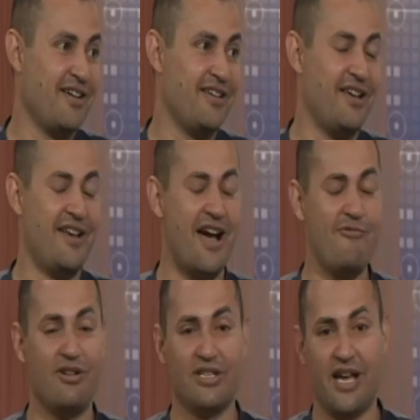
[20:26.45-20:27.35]
And I
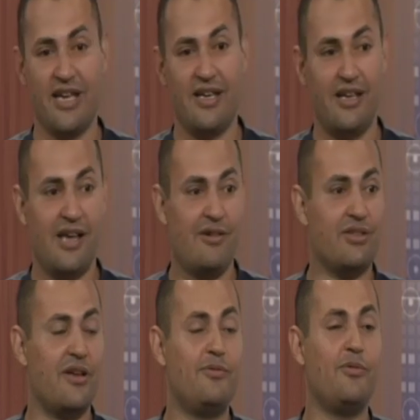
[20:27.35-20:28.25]

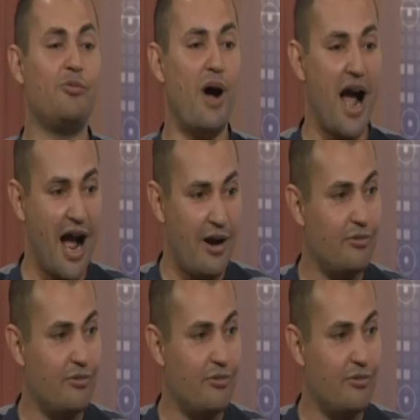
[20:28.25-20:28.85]
said, wow,